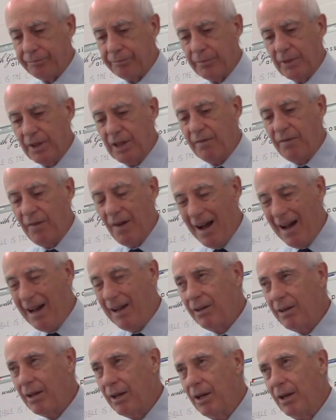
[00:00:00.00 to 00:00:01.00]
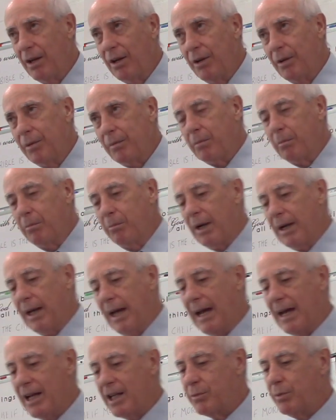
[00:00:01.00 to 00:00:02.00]
defiled. But
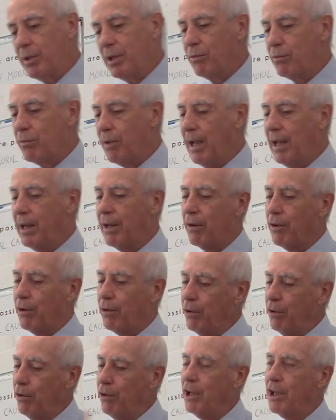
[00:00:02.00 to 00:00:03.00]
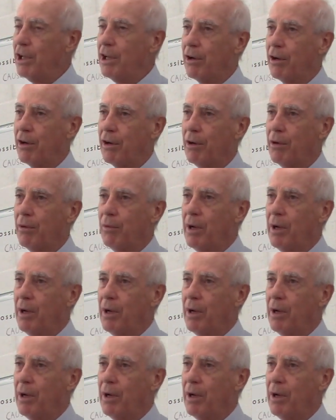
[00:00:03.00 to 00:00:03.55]
as we read earlier,